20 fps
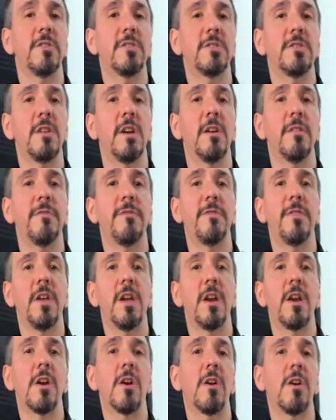stuff
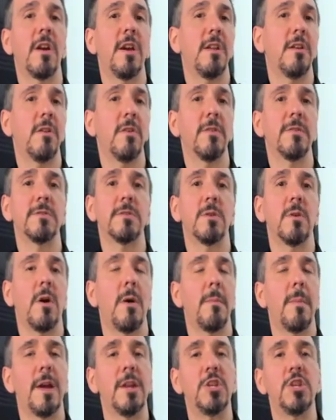there and also
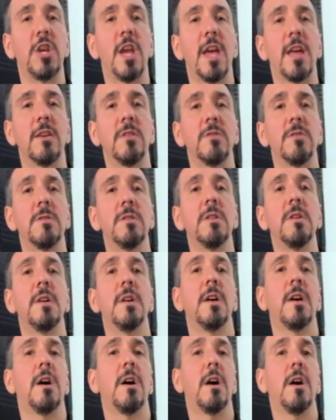on my channel
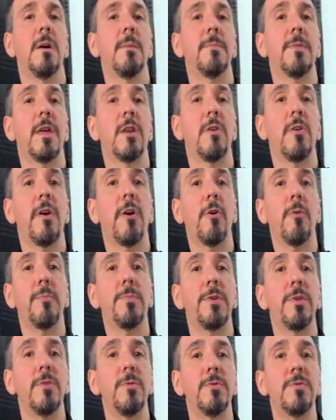that'll
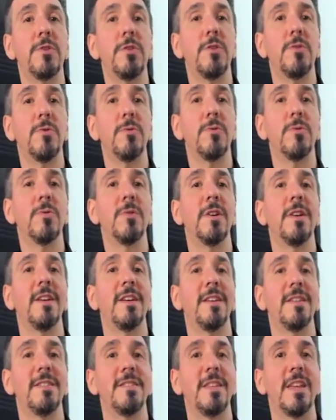help you to
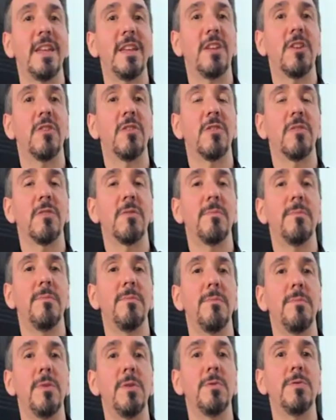take your
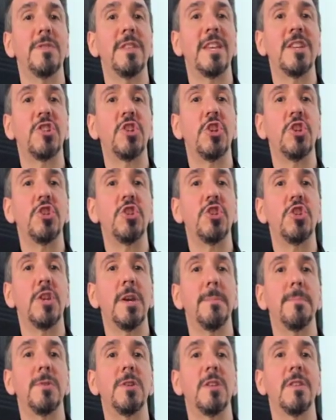
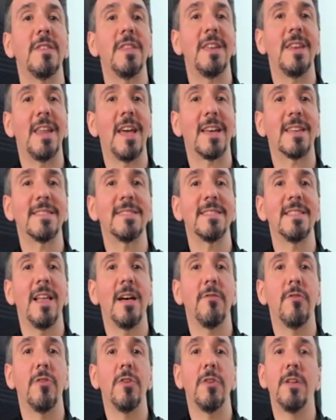musicianship to the next
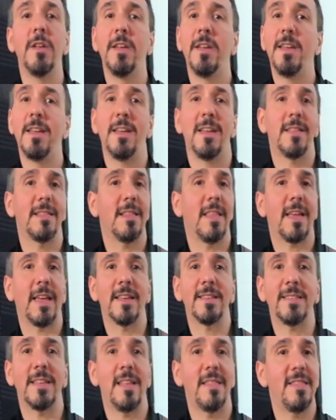level. And like I
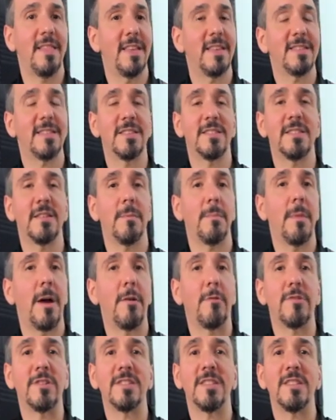said, this is something I
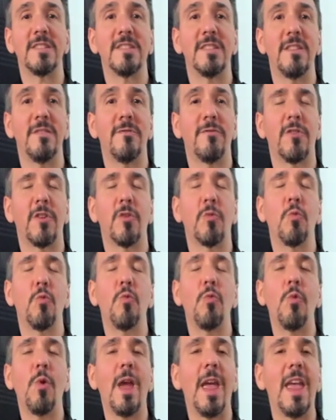resisted for
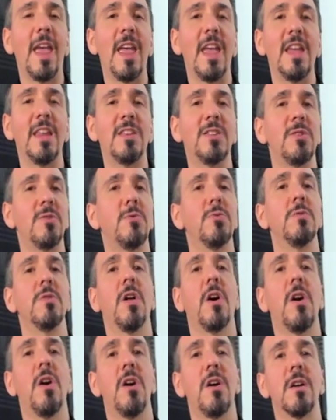way too
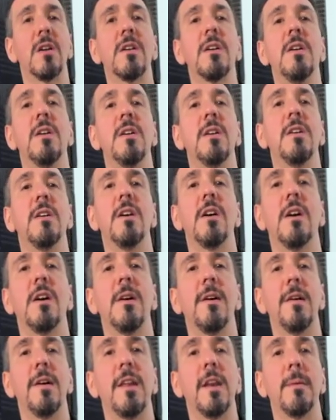long.
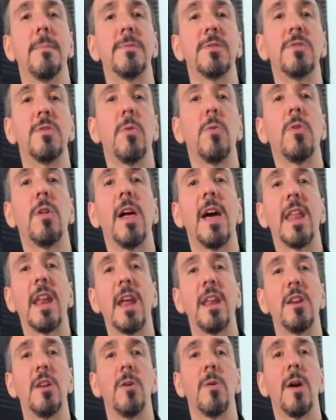And I'm so glad
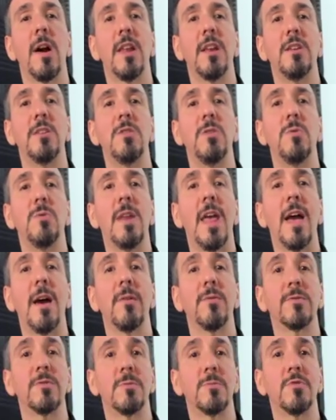I know how to do
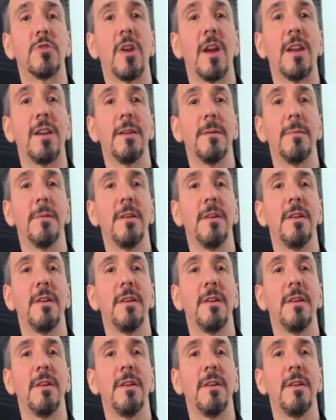now. So I'm trying to,